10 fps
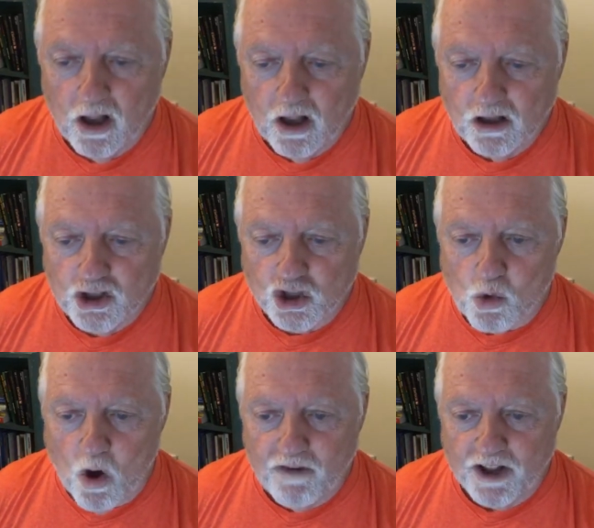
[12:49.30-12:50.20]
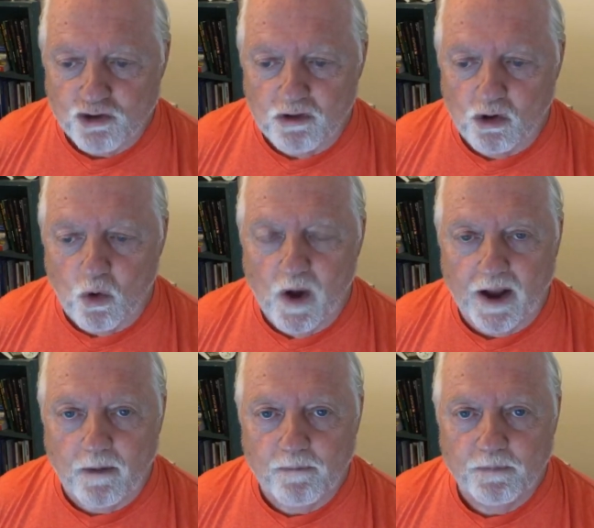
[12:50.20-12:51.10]
just go over this real quick.
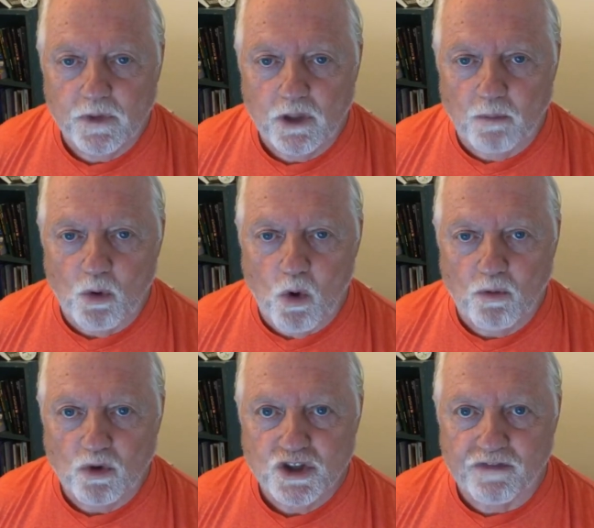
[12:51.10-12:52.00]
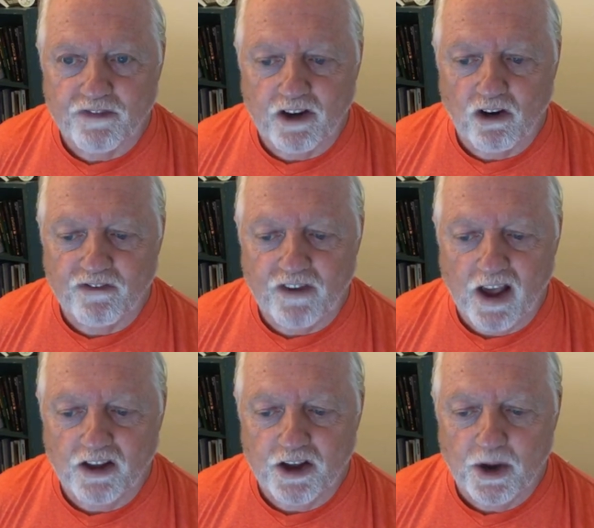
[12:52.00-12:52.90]
Number one was the fear of
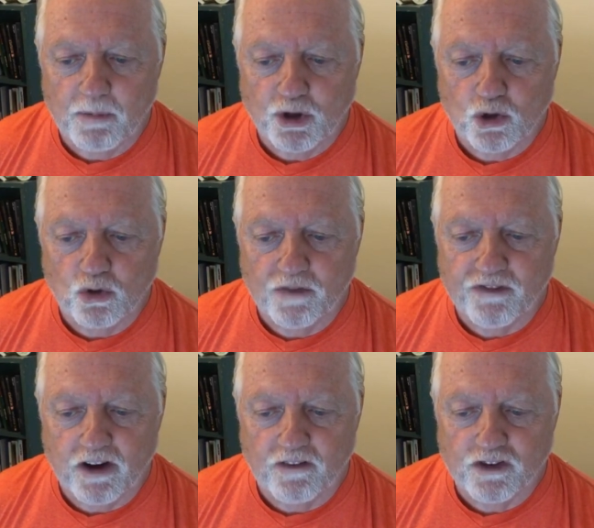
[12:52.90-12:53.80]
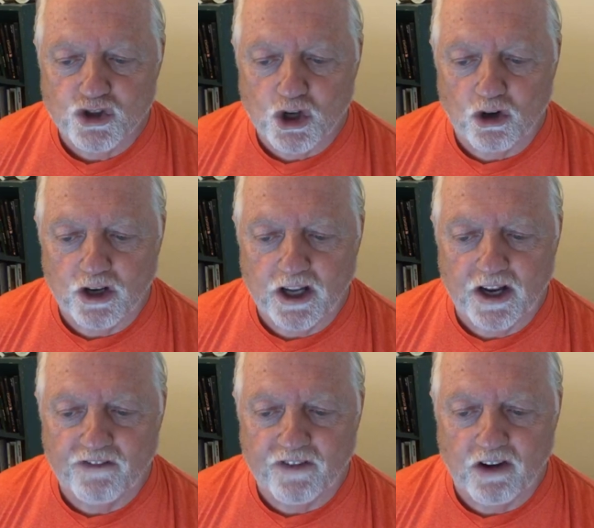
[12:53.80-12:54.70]
failure. Number two, the fear of uncertainty,
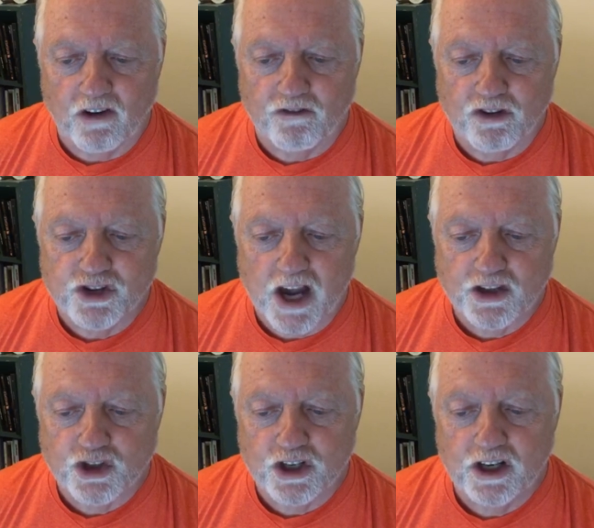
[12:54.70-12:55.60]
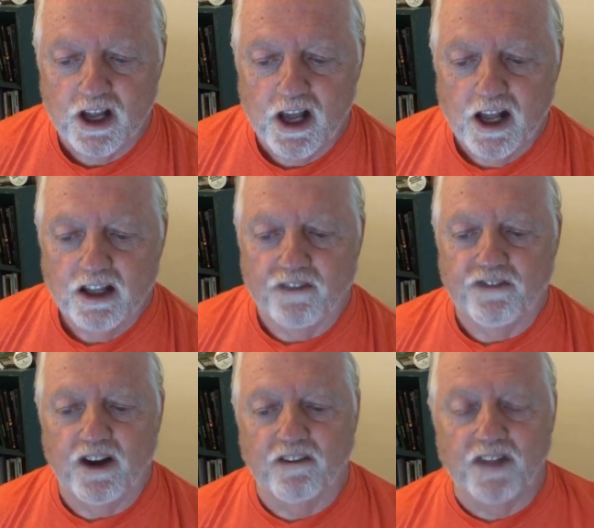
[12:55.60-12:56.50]
the fear of rejection, the
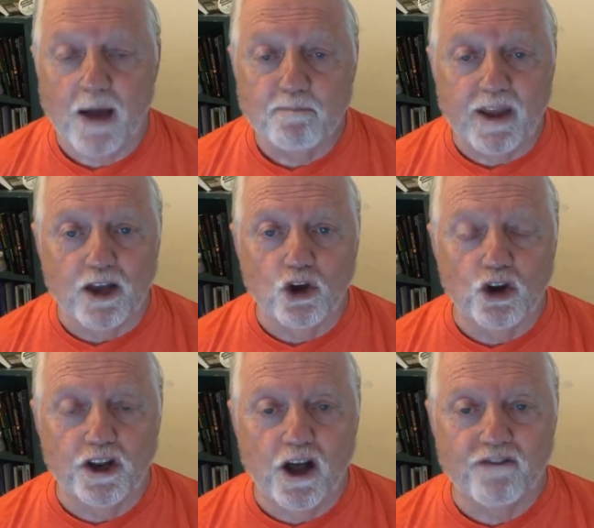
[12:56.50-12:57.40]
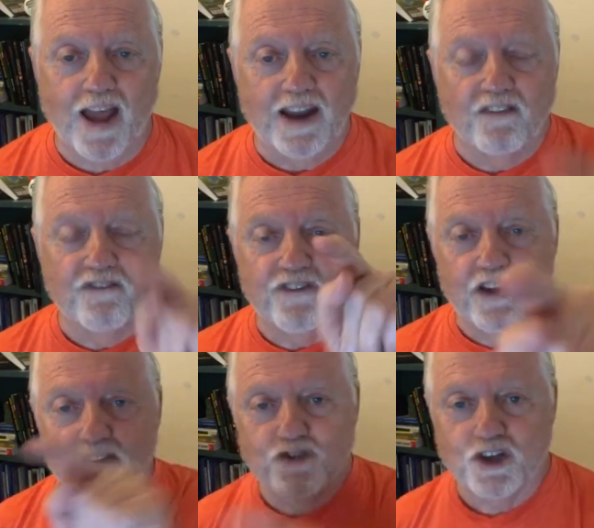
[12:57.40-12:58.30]
fear of not being good enough, and the fear
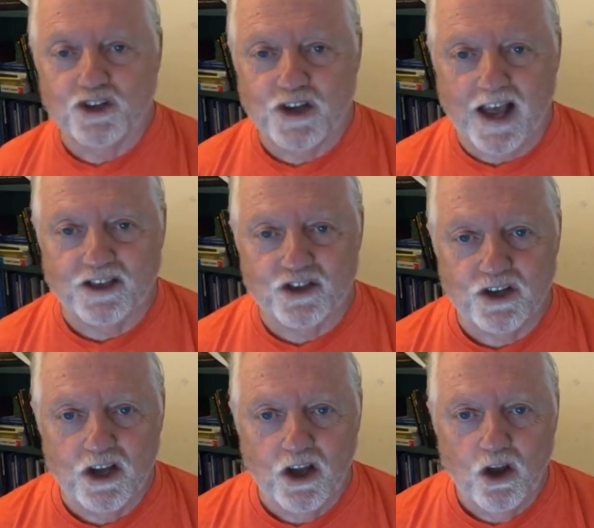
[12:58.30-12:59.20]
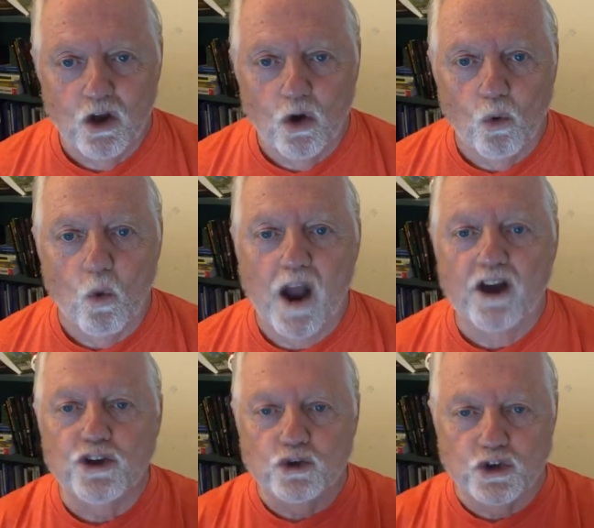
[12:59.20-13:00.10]
of success. Where are
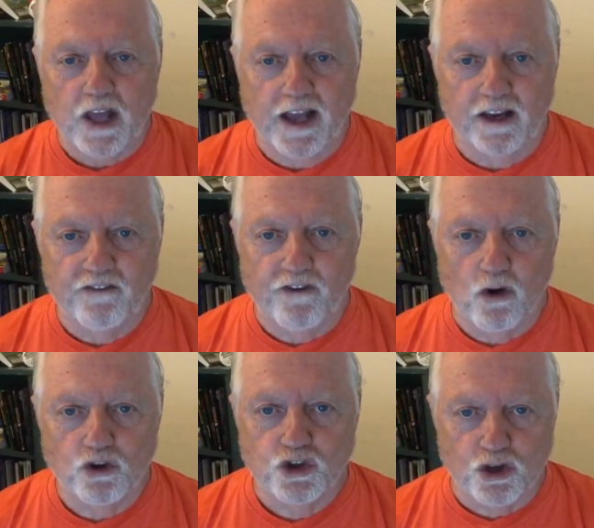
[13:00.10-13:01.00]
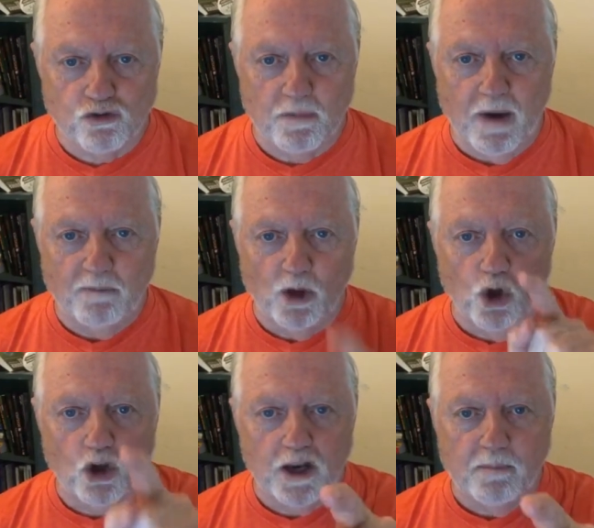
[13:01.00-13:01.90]
you standing, folks? Just remember,
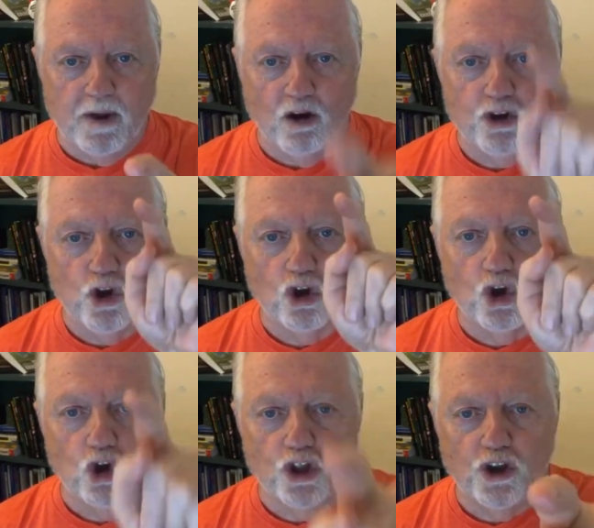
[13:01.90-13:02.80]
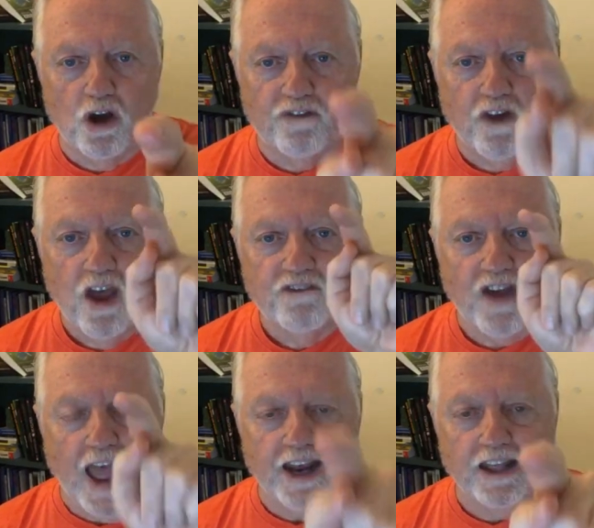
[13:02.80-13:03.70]
look in the mirror. You're good enough for
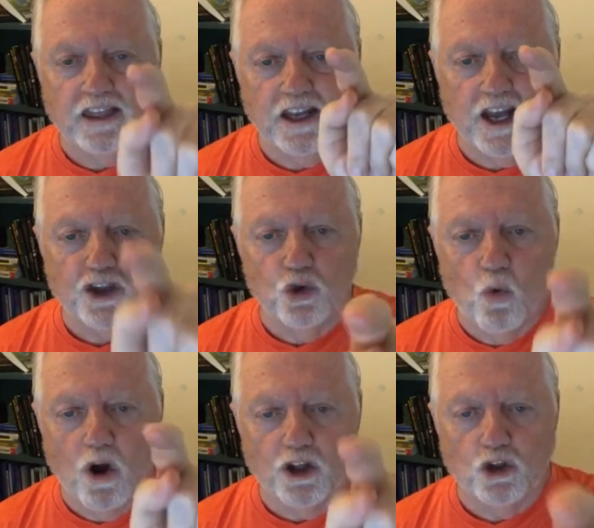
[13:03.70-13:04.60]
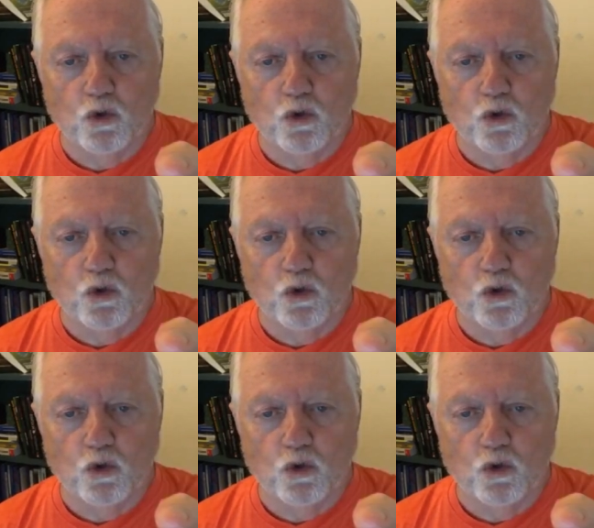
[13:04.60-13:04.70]
anything that you want to do